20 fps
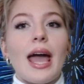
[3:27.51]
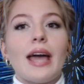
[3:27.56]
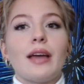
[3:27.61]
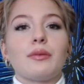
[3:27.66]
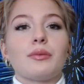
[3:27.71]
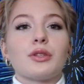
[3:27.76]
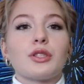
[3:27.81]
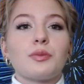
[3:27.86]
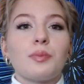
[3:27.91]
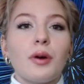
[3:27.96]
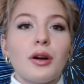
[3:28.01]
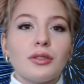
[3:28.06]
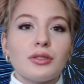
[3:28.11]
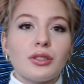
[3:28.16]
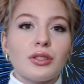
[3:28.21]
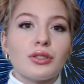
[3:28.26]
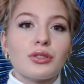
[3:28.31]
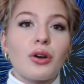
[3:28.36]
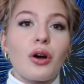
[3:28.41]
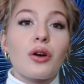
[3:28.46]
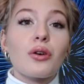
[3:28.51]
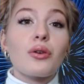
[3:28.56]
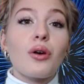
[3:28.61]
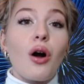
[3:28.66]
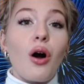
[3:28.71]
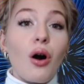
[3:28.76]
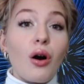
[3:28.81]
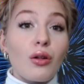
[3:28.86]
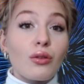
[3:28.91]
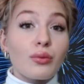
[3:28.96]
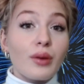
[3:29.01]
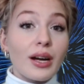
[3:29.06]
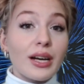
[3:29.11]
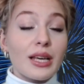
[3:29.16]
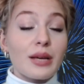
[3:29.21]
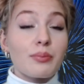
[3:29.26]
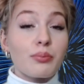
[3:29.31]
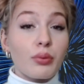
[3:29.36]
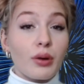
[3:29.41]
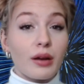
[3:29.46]
and responses are
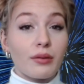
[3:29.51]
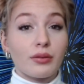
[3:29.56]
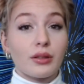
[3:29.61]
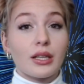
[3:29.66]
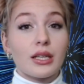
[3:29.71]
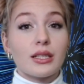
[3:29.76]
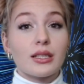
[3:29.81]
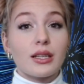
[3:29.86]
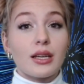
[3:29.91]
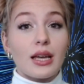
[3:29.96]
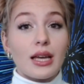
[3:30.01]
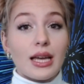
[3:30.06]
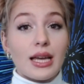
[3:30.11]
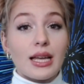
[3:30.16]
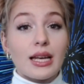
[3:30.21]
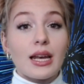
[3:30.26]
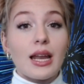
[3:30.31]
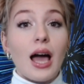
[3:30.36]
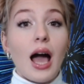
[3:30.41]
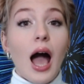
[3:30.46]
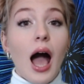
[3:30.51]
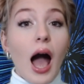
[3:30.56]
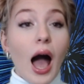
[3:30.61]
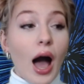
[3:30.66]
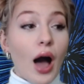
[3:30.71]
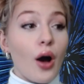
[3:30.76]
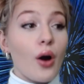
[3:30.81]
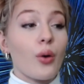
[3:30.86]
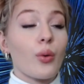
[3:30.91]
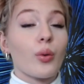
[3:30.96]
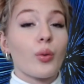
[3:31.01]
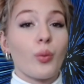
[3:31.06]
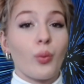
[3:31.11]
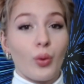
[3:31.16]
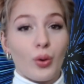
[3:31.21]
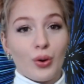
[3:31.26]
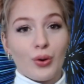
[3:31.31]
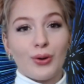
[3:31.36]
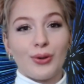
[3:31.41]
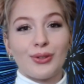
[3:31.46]
already prevalent in our
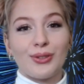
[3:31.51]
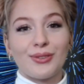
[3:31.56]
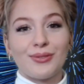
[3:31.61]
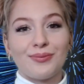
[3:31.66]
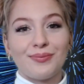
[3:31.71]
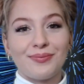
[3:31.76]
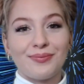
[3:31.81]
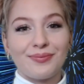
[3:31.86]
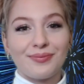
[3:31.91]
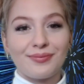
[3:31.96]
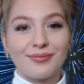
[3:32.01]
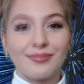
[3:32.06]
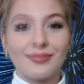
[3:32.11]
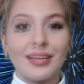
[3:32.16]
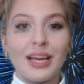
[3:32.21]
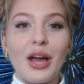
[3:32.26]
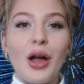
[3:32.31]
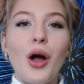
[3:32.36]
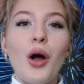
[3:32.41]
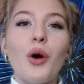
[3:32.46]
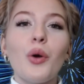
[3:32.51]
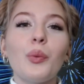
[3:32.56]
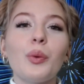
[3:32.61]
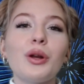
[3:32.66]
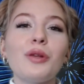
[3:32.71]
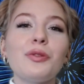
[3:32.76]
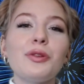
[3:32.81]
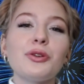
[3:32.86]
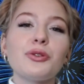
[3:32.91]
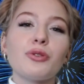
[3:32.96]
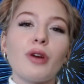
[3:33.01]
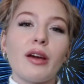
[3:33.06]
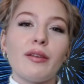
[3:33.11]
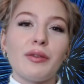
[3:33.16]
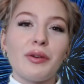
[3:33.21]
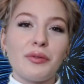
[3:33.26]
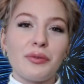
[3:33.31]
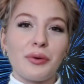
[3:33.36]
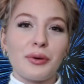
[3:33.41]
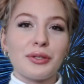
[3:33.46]
world. One of the
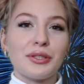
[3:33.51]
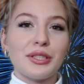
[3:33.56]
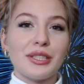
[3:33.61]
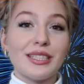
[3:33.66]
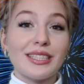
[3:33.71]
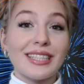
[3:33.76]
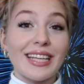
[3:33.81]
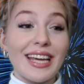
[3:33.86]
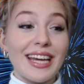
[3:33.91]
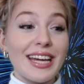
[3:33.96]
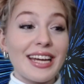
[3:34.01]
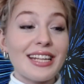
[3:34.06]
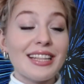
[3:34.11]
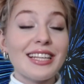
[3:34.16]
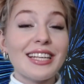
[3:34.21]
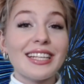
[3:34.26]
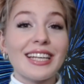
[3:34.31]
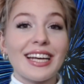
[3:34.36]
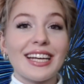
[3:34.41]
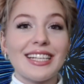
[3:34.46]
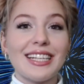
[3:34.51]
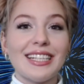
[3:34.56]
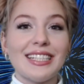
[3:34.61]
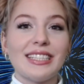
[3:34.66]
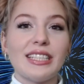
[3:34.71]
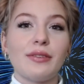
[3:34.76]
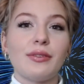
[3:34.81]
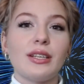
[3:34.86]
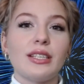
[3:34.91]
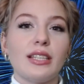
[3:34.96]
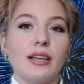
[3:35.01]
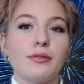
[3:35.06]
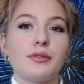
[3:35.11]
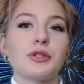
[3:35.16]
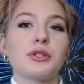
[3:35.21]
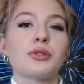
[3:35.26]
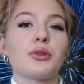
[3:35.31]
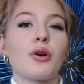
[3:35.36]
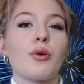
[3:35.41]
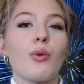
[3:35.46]
driving forces in the
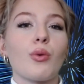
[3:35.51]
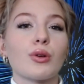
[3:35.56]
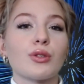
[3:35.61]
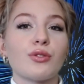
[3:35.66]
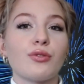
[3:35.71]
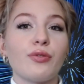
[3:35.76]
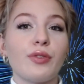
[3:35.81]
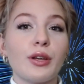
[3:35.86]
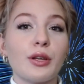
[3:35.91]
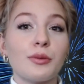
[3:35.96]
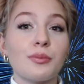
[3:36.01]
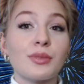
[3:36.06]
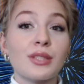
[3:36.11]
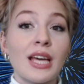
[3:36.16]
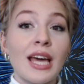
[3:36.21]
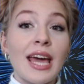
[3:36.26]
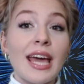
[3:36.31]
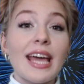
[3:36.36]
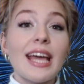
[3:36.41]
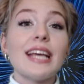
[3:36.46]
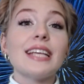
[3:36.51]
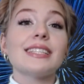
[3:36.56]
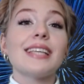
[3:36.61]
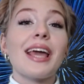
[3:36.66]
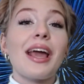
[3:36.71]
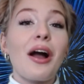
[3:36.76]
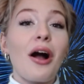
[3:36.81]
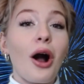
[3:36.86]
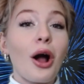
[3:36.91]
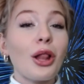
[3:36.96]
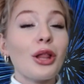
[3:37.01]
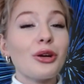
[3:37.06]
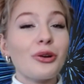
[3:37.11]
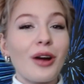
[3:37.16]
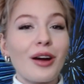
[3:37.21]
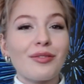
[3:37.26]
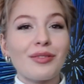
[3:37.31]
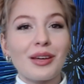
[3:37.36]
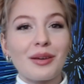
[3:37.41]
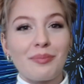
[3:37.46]
1977 Star Wars films is a
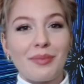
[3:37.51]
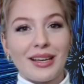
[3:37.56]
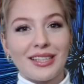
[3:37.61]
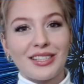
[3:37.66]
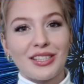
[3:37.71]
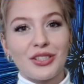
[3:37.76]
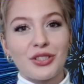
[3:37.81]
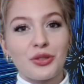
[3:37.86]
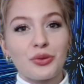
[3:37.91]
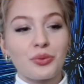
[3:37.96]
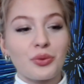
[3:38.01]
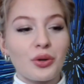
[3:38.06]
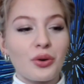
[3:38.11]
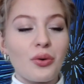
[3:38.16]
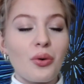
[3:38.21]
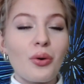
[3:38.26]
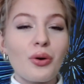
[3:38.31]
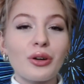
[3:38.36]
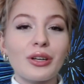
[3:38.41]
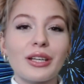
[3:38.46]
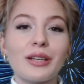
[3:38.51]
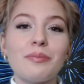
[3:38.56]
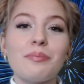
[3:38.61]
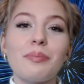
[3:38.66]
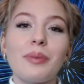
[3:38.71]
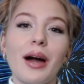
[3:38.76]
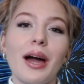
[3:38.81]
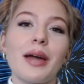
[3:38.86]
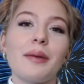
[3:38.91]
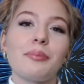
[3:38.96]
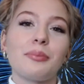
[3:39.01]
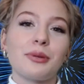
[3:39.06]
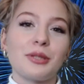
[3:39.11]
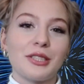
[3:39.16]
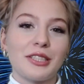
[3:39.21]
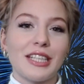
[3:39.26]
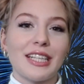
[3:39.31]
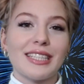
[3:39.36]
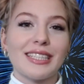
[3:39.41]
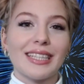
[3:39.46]
holographic message recorded by
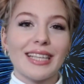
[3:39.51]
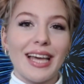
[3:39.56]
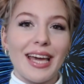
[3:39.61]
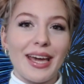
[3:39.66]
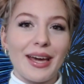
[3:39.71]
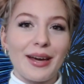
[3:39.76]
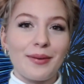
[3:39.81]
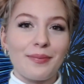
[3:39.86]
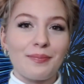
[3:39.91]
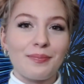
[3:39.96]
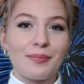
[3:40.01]
Princess Leia.